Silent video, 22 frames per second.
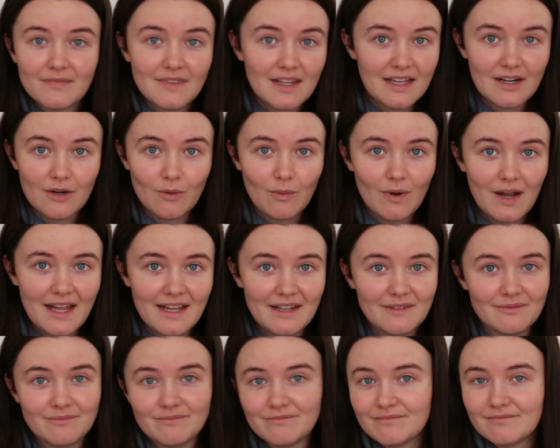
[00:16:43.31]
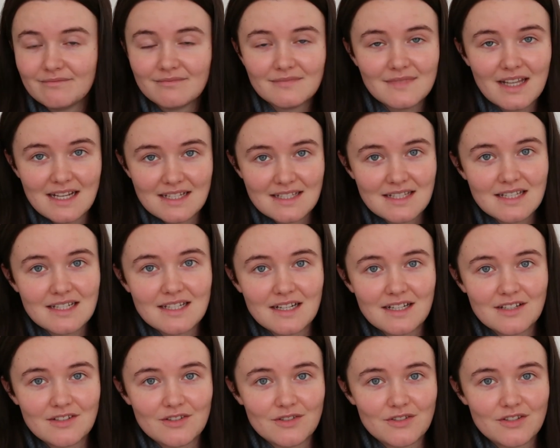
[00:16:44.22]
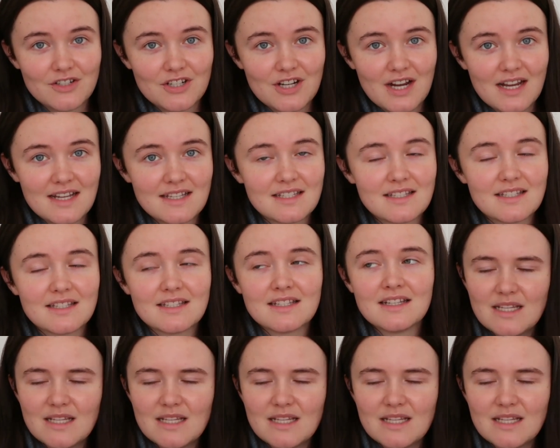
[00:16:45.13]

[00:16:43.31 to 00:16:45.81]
in a way, as the title suggests.